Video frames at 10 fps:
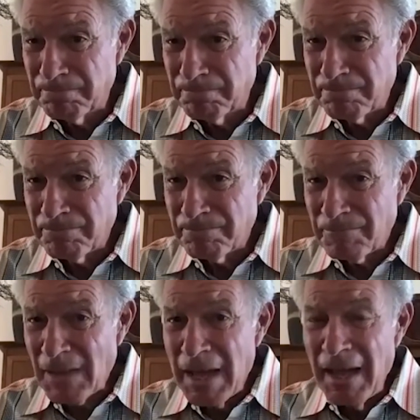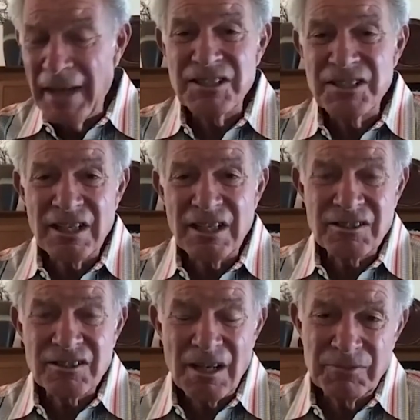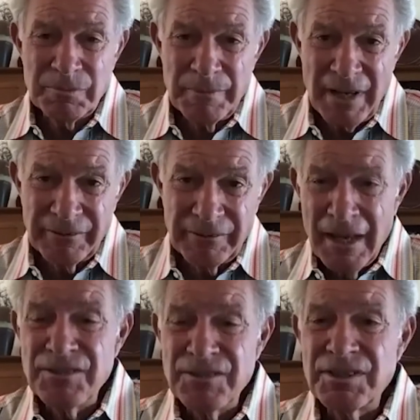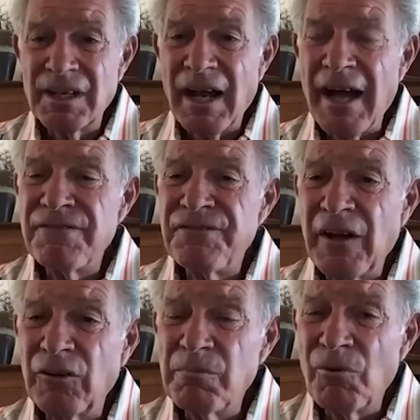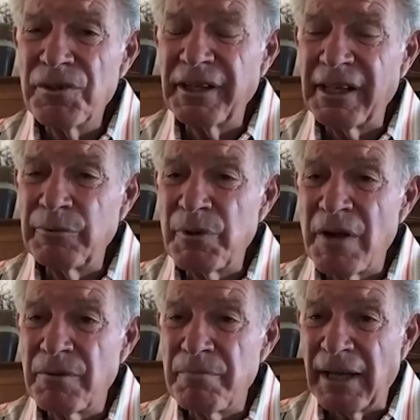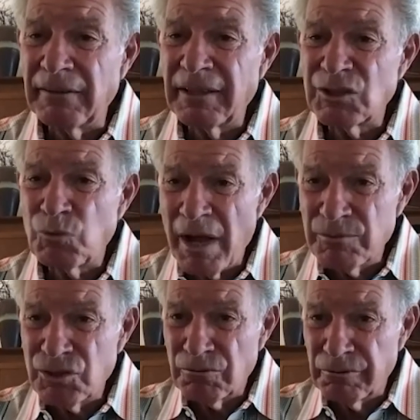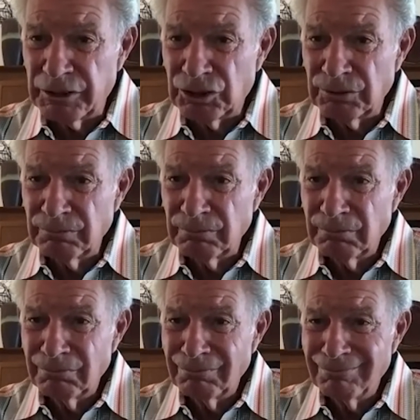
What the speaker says: And he said something to me I'll never forget. He said, I failed more than anyone you ever met. That's why I'm so rich.